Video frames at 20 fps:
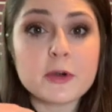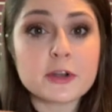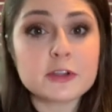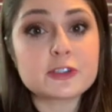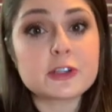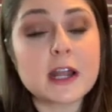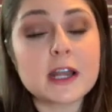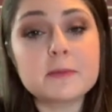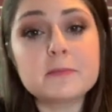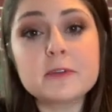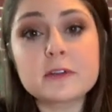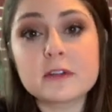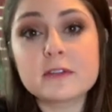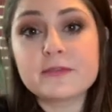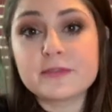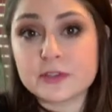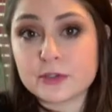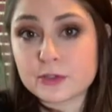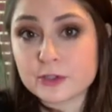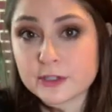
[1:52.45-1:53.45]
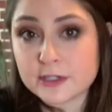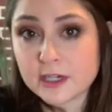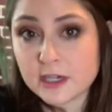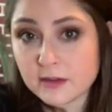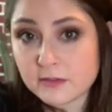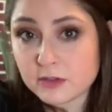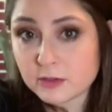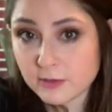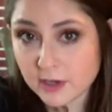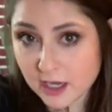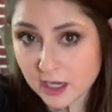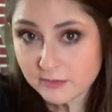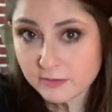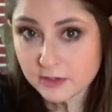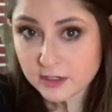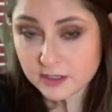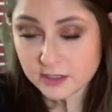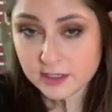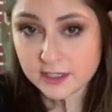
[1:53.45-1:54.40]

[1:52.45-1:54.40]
Try to put a filter in it. If you have one of